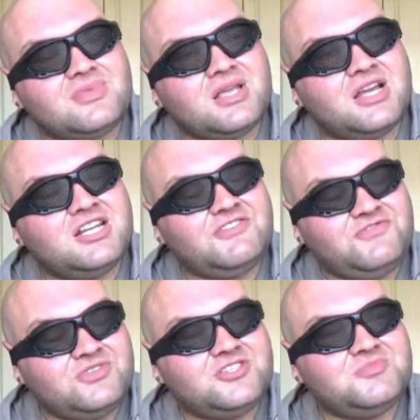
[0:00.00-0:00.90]
I
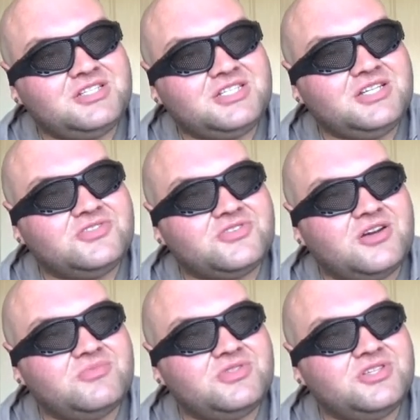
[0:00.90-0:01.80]
thought some of the teen
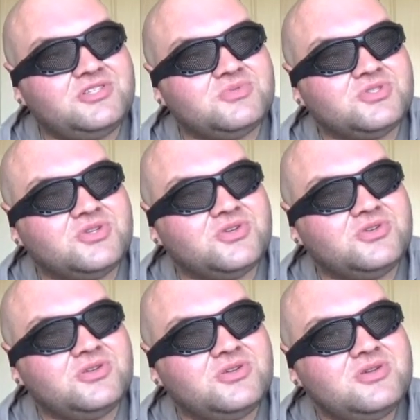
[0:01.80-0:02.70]
drama in this was
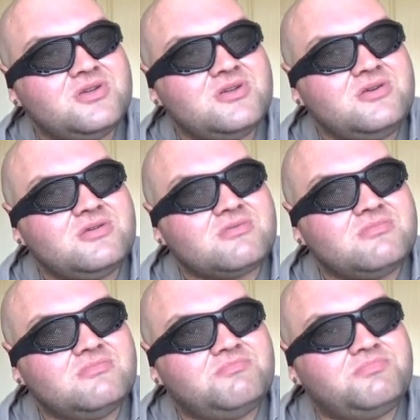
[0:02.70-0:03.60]
good.
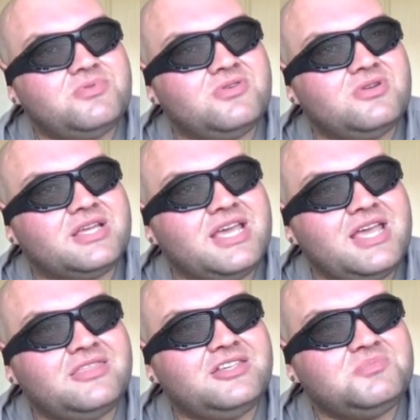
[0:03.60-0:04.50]
But
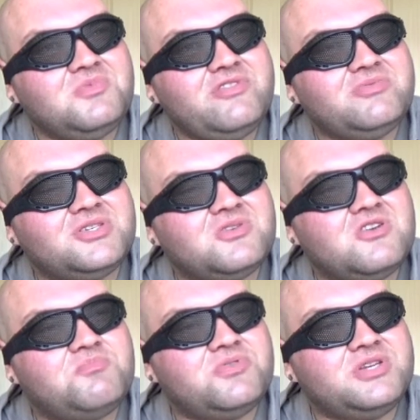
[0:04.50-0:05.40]
again, this movie was
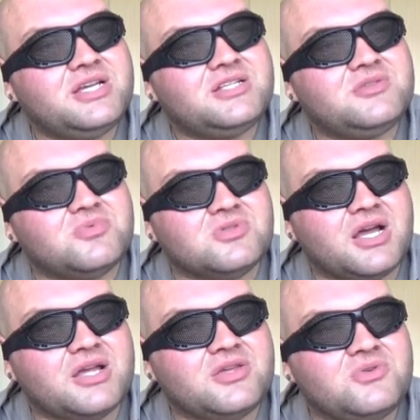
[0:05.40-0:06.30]
sort of predictable.
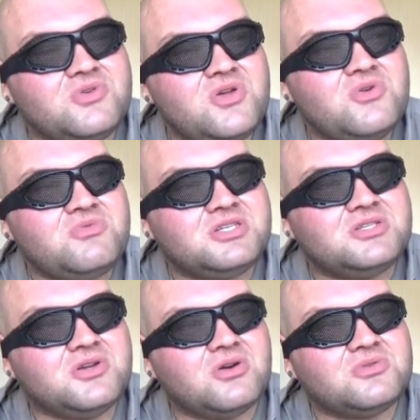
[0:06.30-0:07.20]
Like, you know, this
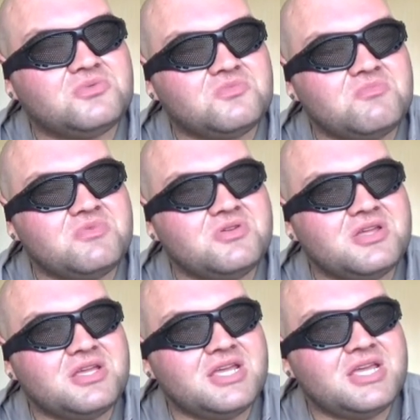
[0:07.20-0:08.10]
Doctor Woman
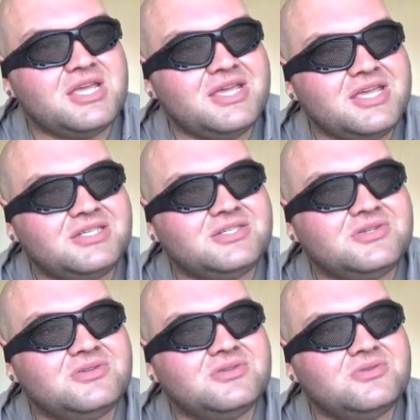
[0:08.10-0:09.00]

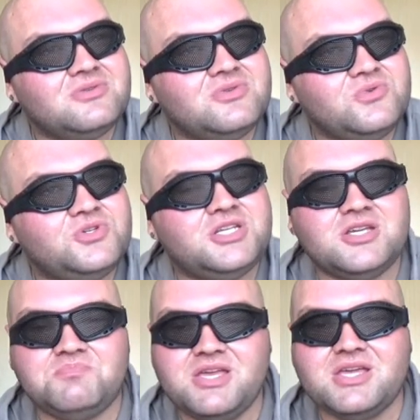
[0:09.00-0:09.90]
isn't who she
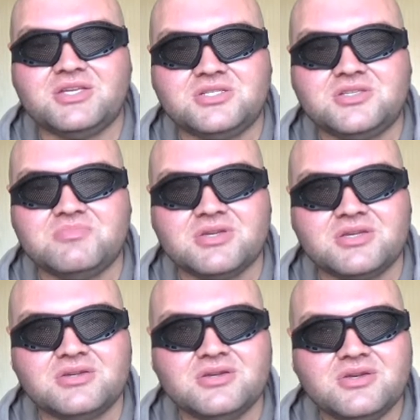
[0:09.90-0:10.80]
appears to
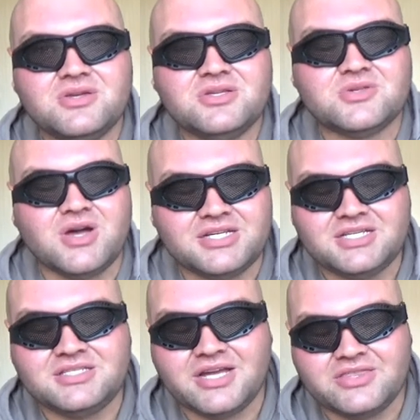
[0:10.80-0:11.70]
be. So I
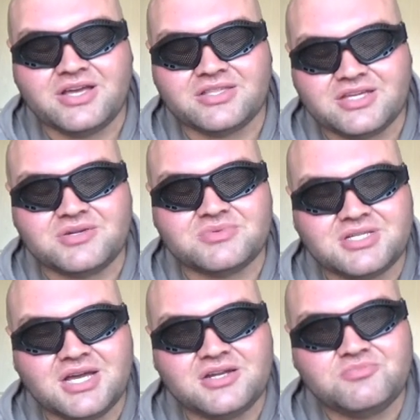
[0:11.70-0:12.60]
didn't like that it was
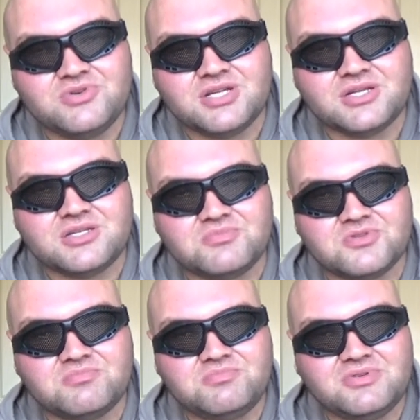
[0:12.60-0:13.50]
kind of
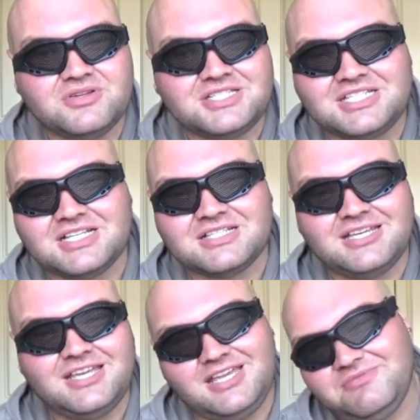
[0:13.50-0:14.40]
predictable. But still,
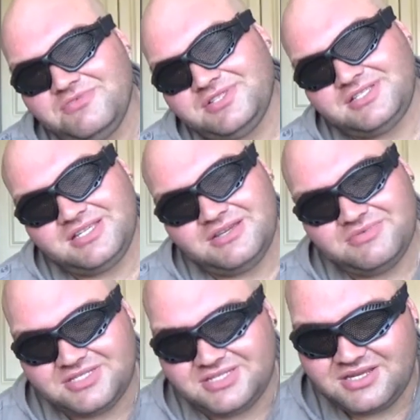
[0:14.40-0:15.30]
it was
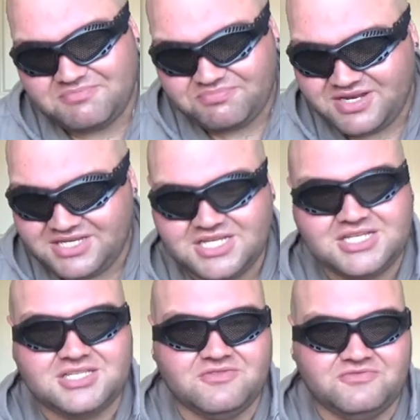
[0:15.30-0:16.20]
a pretty
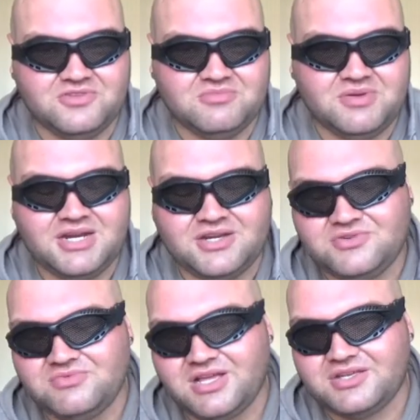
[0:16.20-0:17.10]
decent film. I mean, I
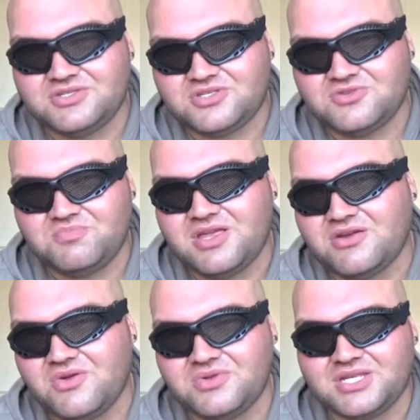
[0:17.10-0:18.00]
do like
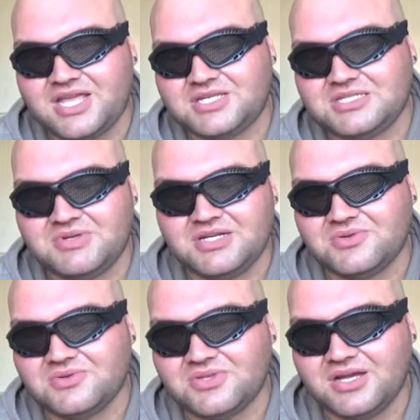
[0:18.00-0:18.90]
superheroes and X-Men and
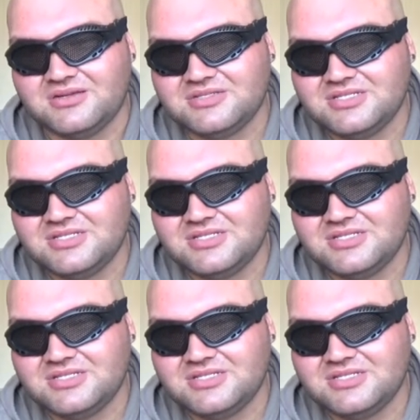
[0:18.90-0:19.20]
all that.